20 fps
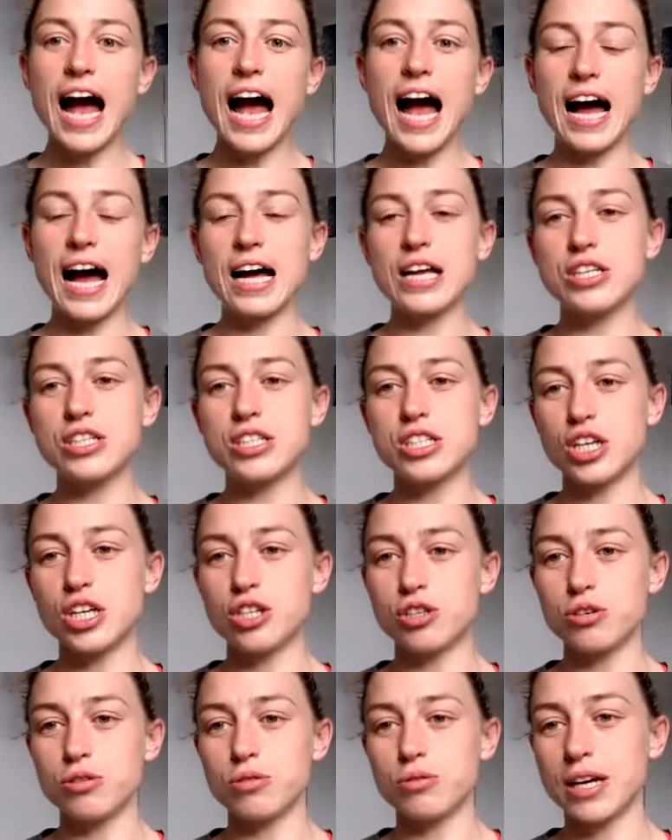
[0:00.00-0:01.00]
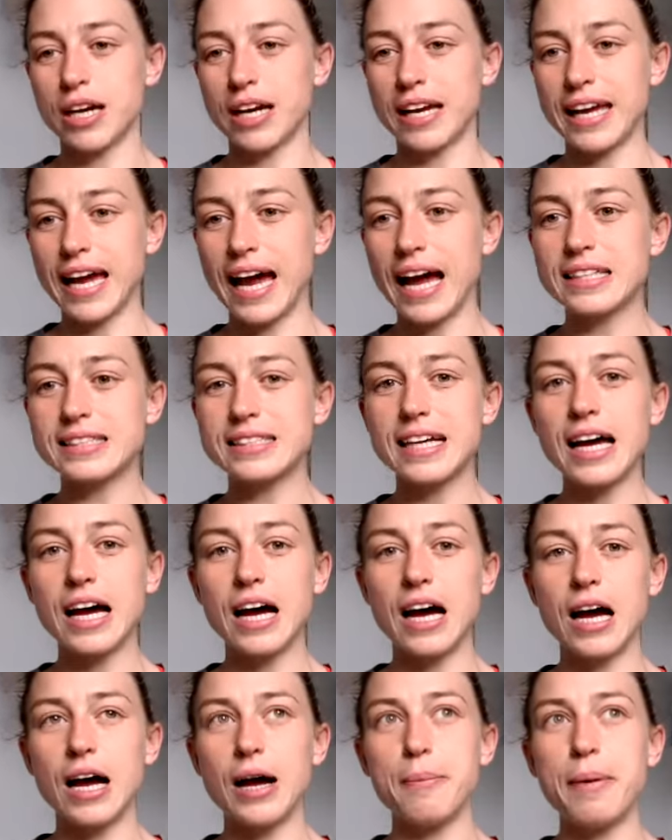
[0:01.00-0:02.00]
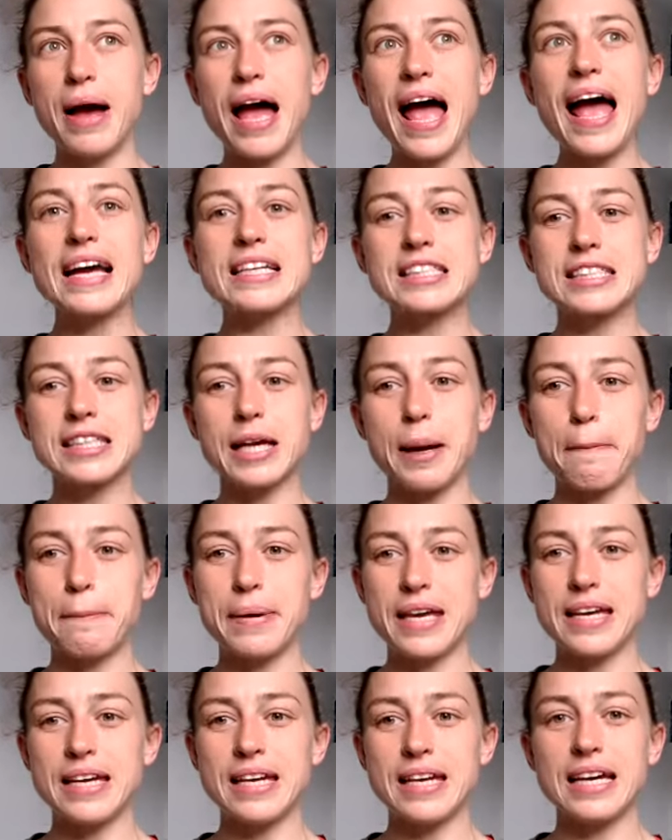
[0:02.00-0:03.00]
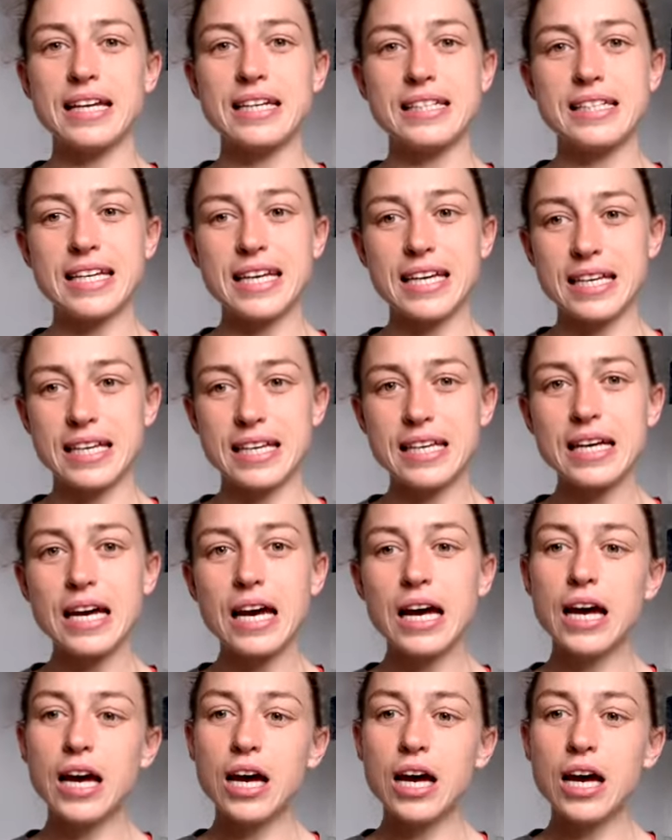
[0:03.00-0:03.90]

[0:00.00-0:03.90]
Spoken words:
and you can get SPD,